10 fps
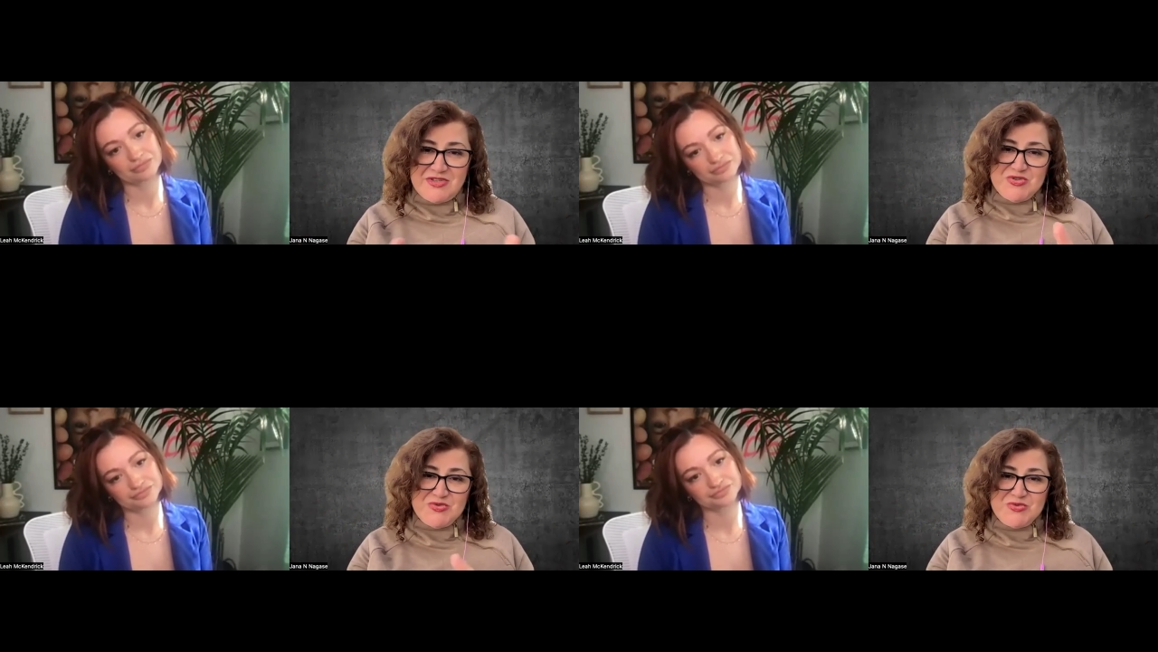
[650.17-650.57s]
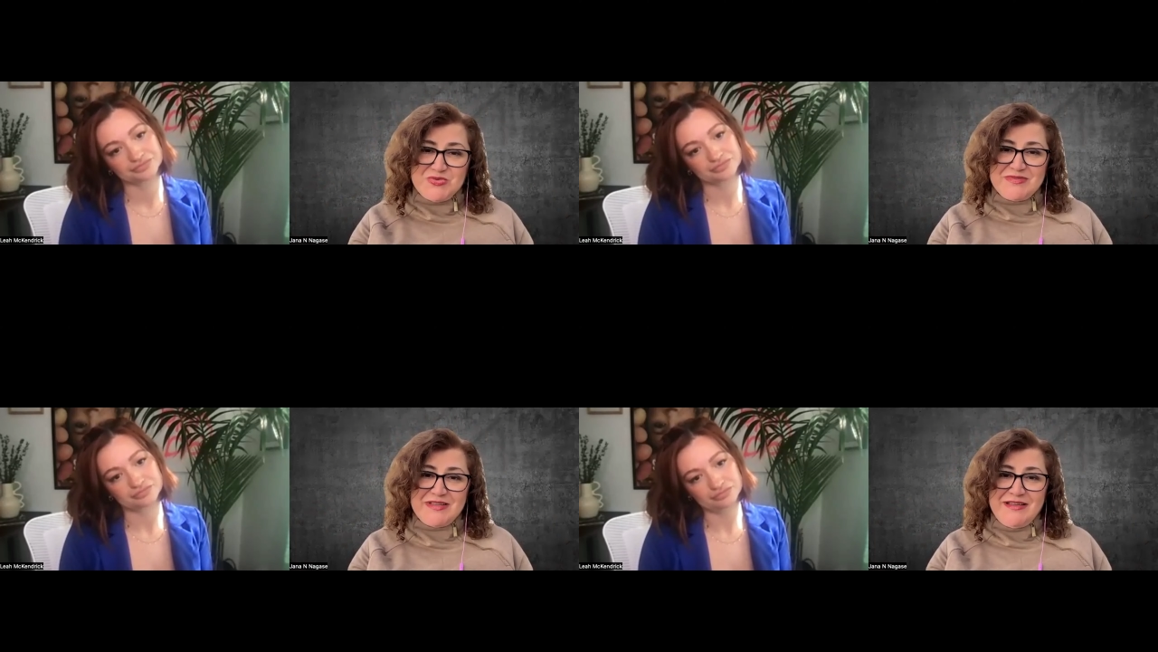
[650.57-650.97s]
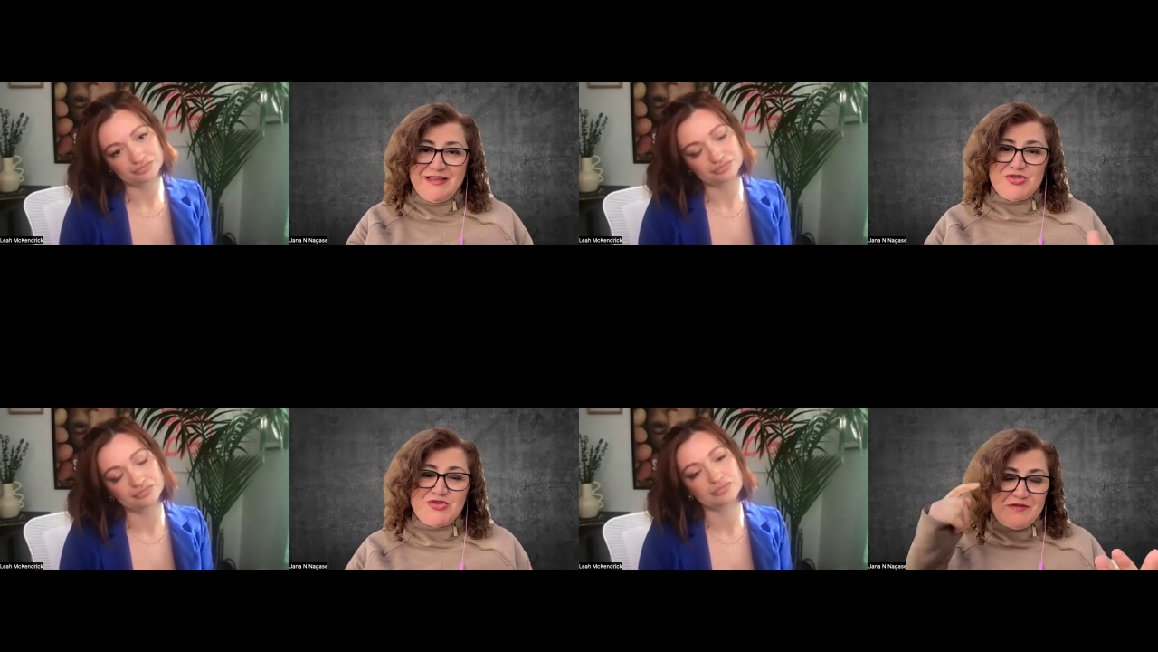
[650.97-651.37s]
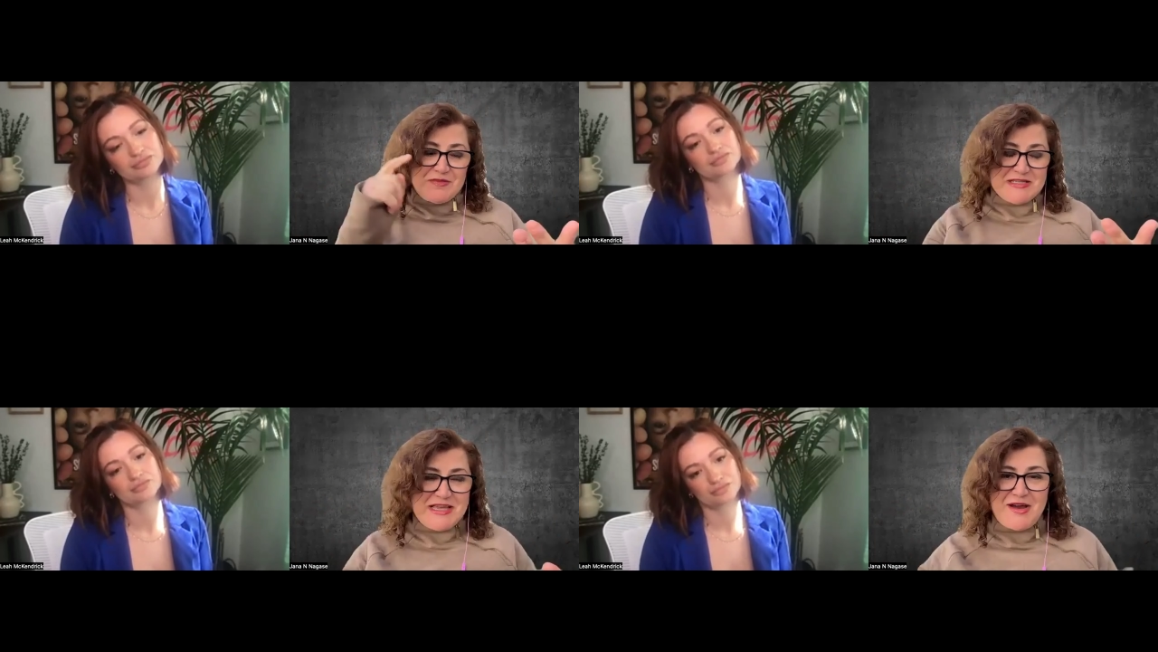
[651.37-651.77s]
Speaker 1: to to have a
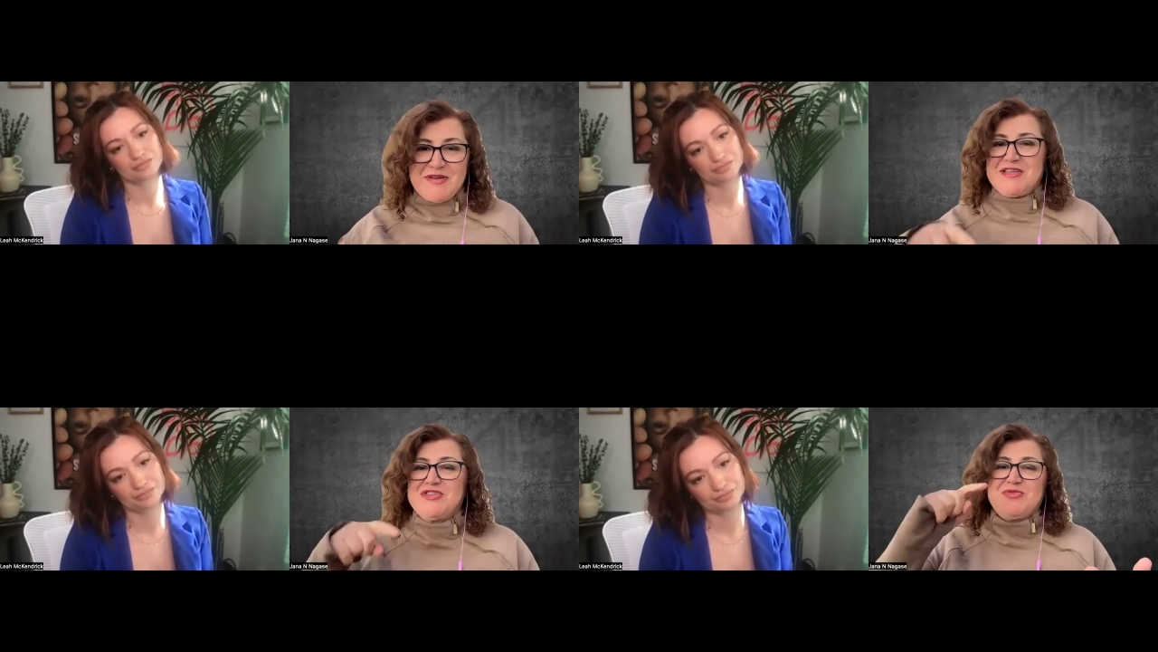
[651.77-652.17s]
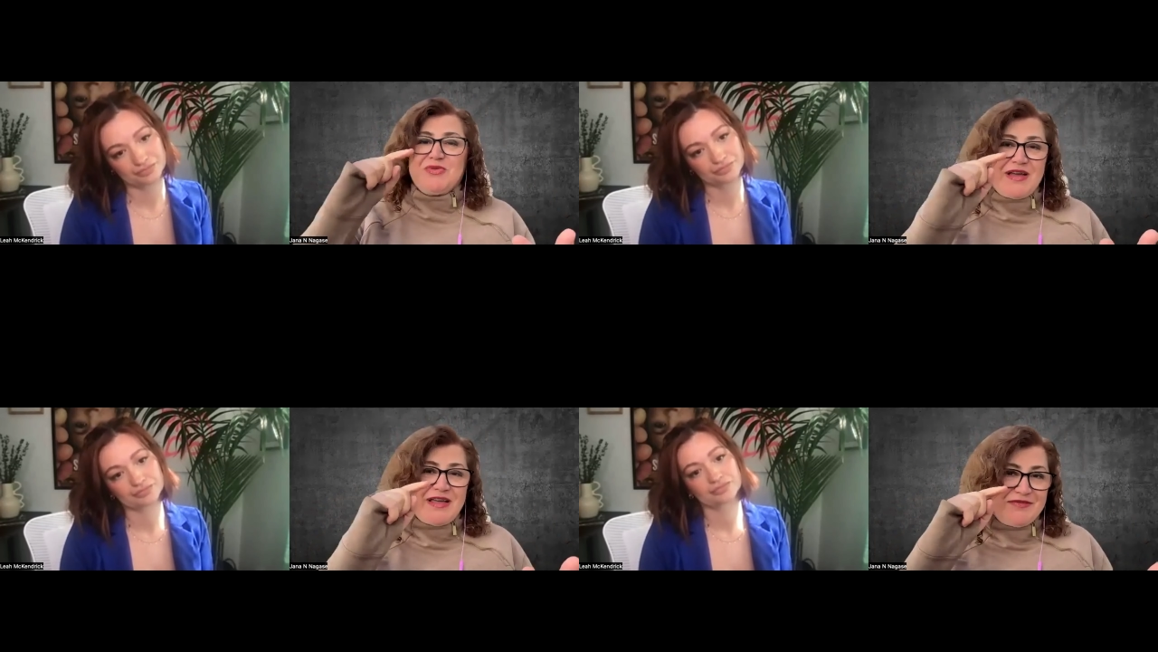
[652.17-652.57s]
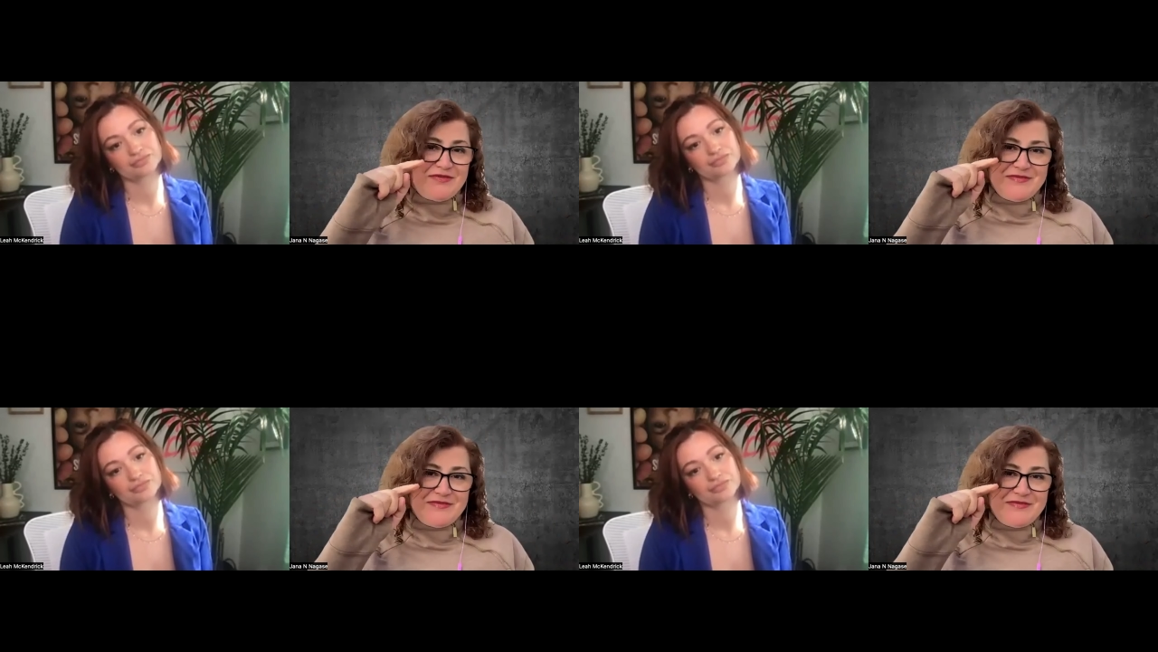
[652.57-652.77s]
miscarriage, to have